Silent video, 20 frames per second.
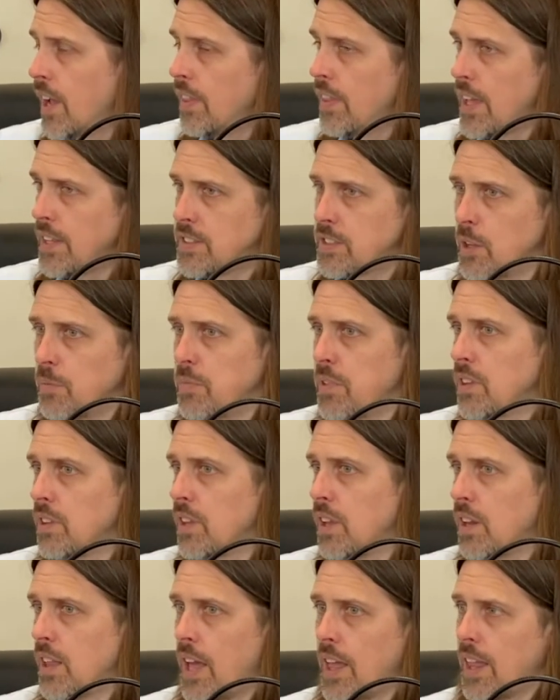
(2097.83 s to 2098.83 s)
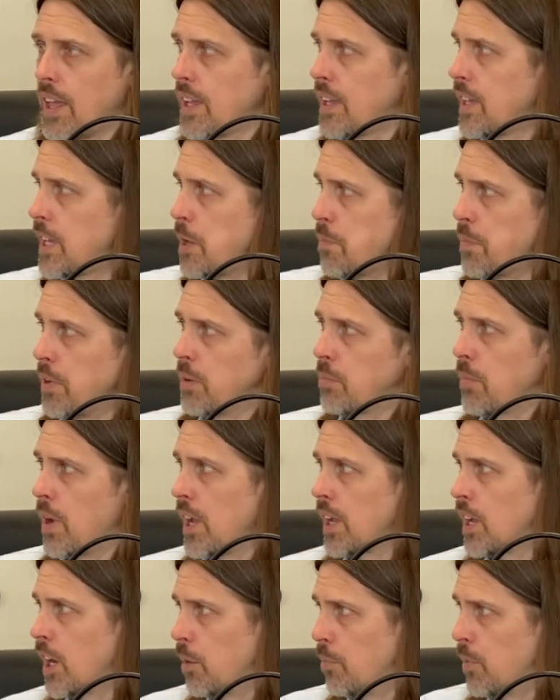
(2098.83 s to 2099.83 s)
And that's something that I like keep in my
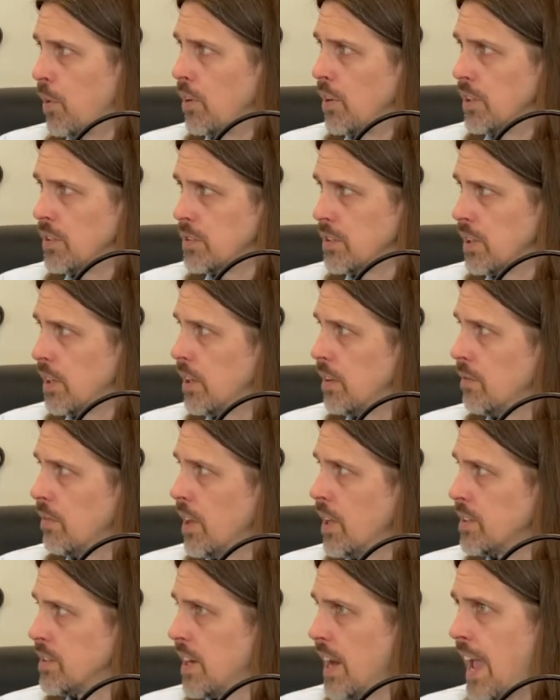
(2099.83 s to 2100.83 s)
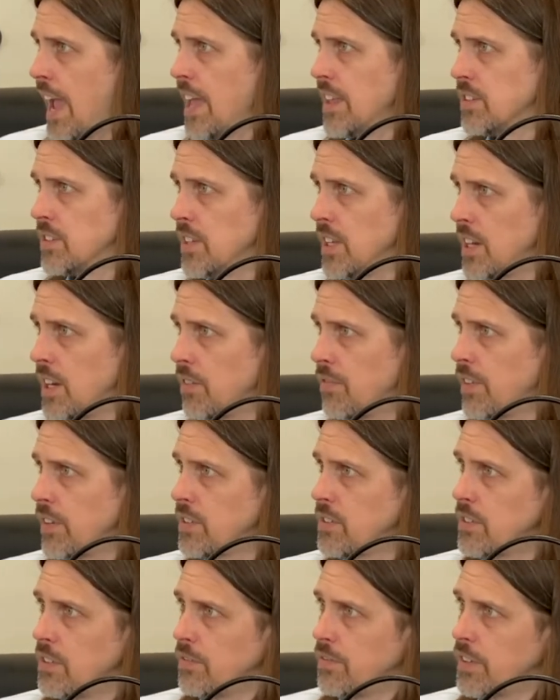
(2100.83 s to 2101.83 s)
cupboard as an as needed. If I
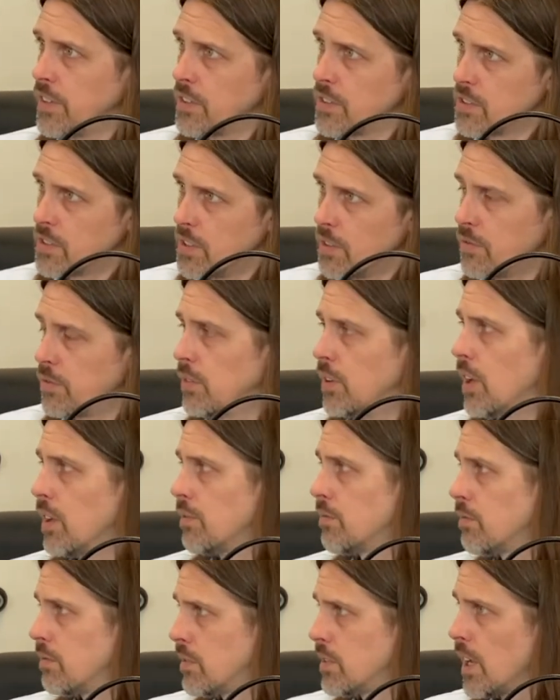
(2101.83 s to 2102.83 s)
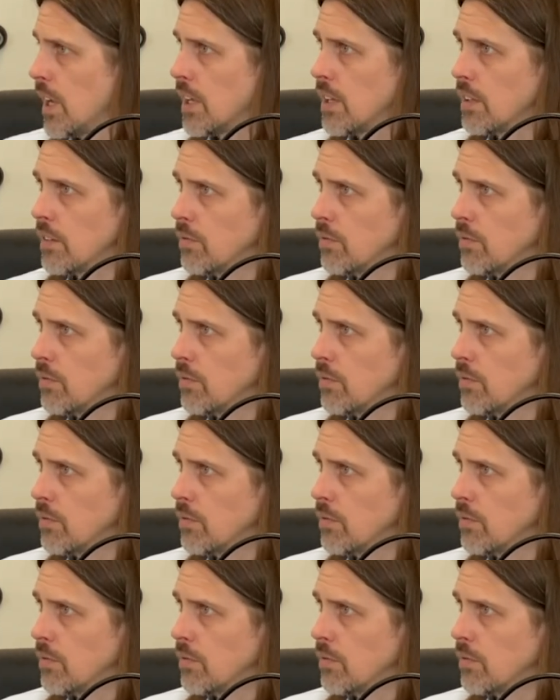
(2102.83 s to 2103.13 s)
feel a sniffle, I'll take a